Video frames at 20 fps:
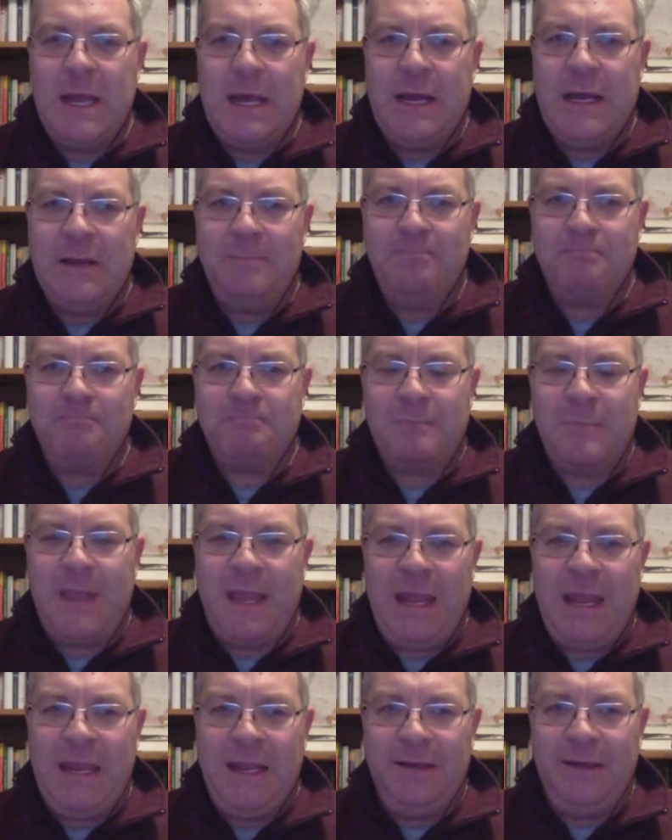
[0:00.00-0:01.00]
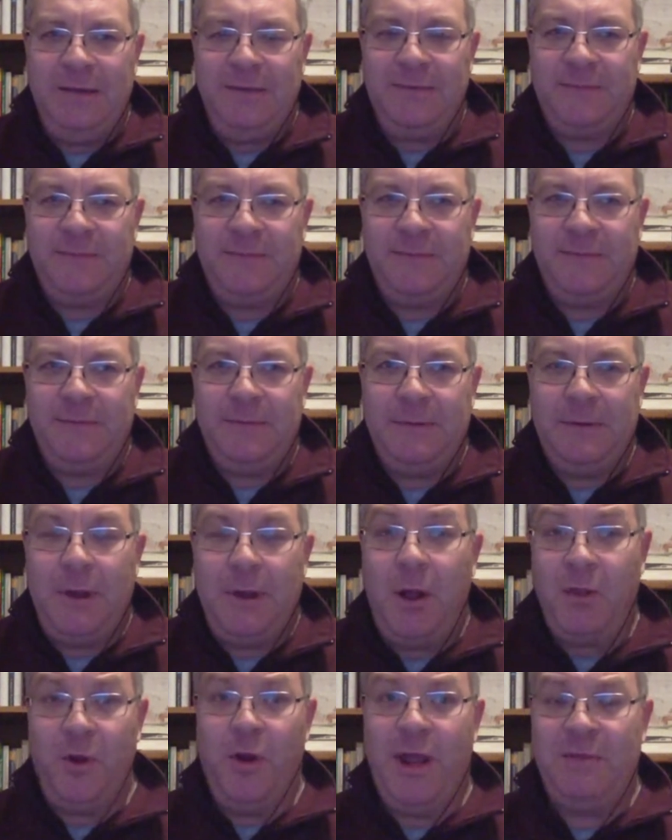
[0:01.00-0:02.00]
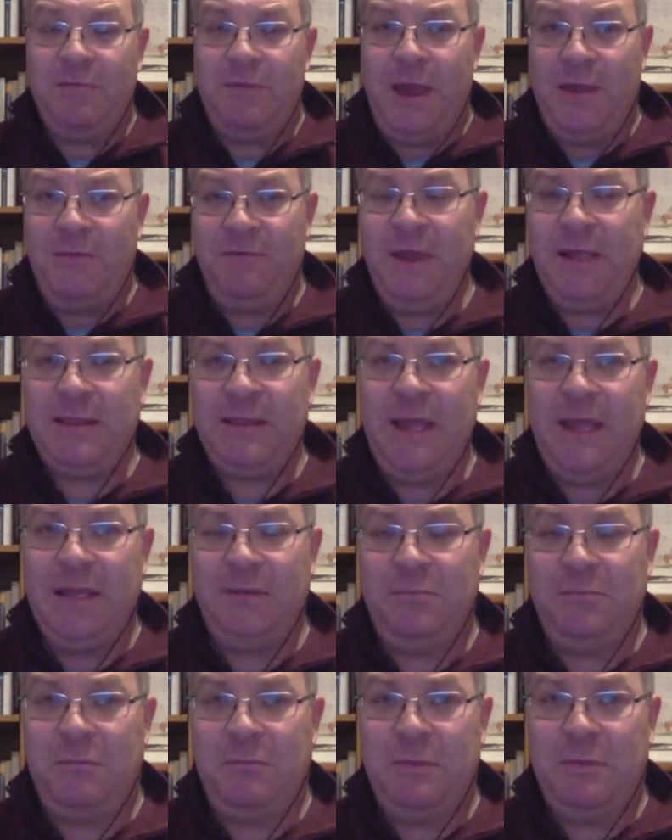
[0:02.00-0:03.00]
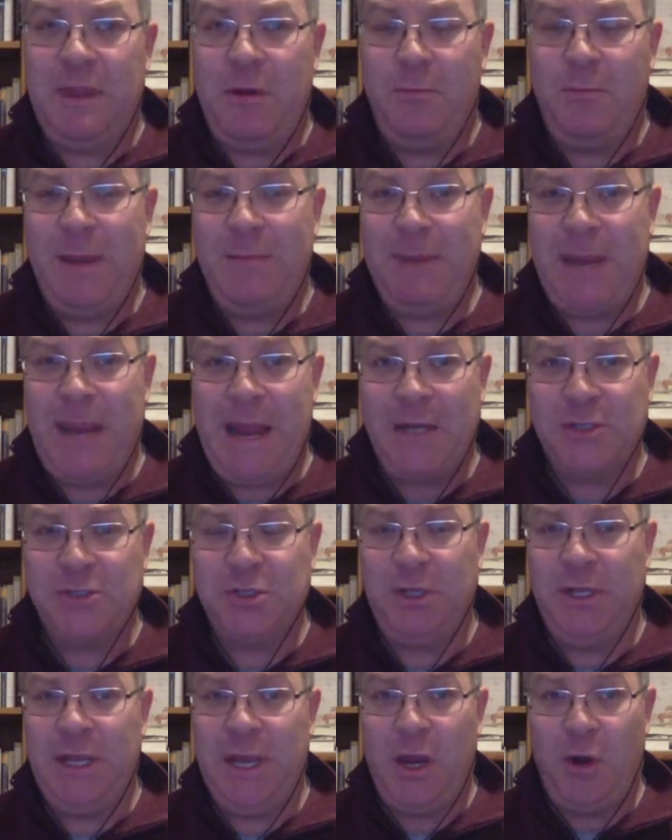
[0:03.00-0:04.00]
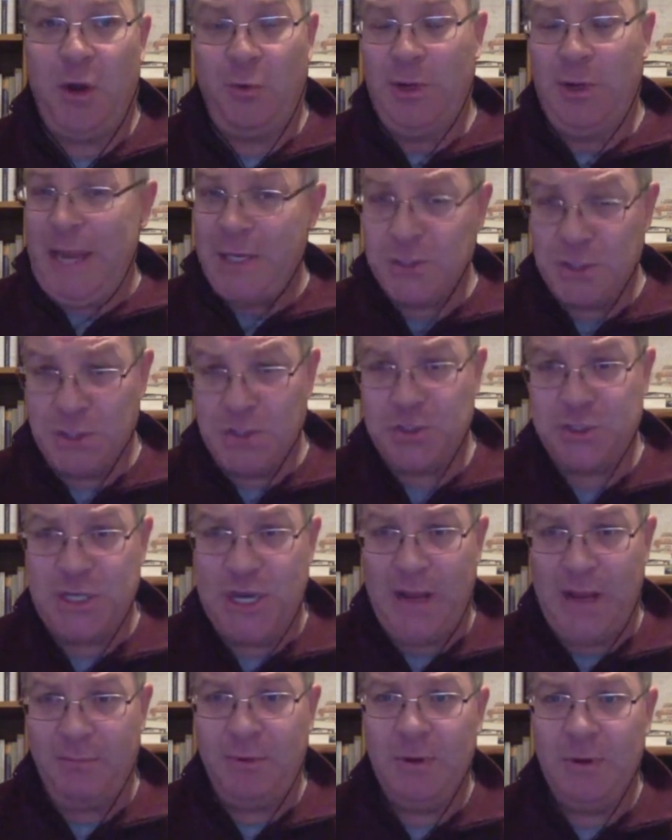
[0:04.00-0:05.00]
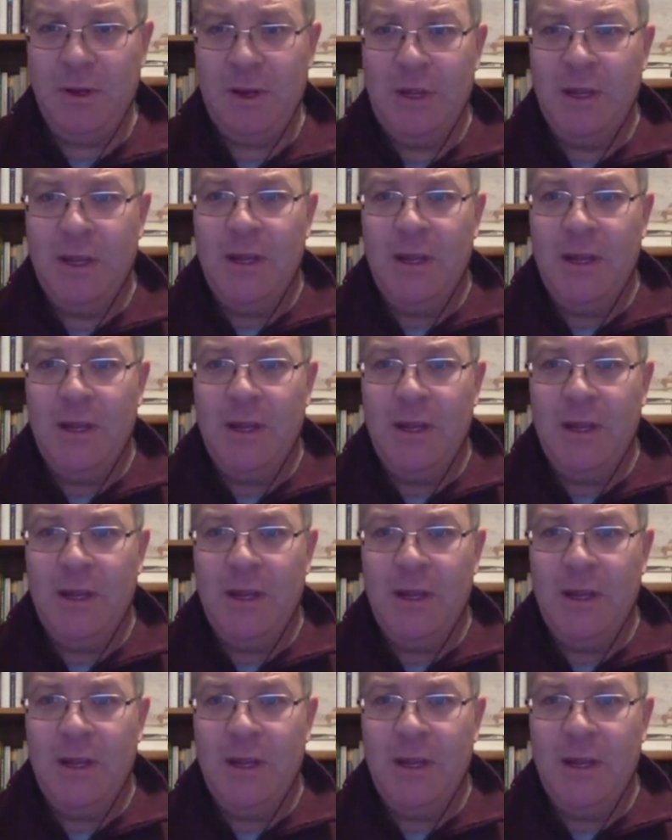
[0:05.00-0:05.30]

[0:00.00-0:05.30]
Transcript: And although I think that there may be actually a relationship